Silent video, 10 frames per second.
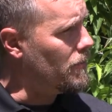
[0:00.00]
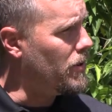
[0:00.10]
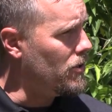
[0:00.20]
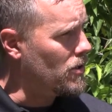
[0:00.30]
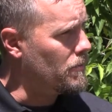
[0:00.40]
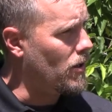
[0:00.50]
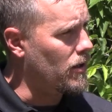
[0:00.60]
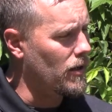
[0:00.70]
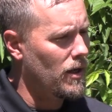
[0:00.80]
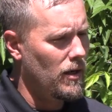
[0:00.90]
on Petrick
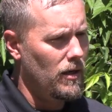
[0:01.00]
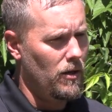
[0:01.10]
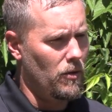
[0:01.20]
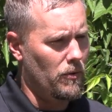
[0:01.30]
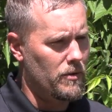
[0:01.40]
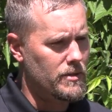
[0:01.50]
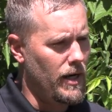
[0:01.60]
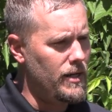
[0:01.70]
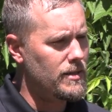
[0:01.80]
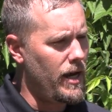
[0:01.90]
Park. There's nice